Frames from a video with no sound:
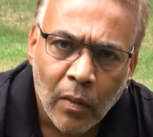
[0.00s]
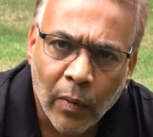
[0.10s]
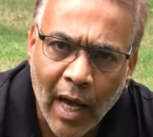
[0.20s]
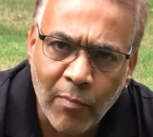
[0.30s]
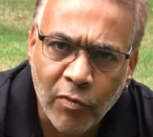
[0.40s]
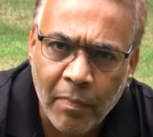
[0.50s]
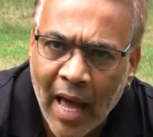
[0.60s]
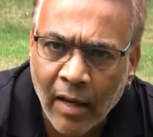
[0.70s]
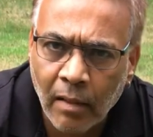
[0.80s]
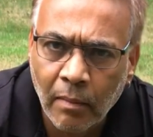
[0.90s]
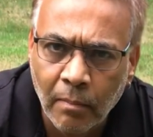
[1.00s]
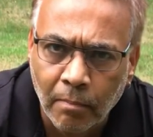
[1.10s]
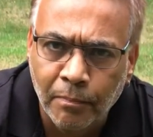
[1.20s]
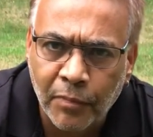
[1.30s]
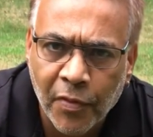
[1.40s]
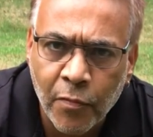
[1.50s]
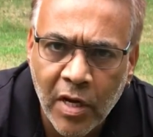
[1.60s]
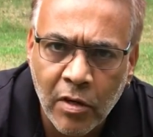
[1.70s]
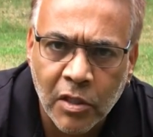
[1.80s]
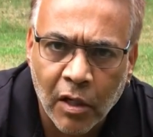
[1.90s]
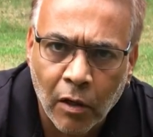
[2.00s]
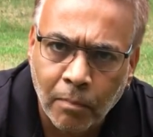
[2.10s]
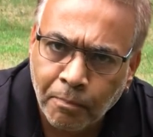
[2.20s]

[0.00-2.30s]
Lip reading: When I moved back 3 years ago,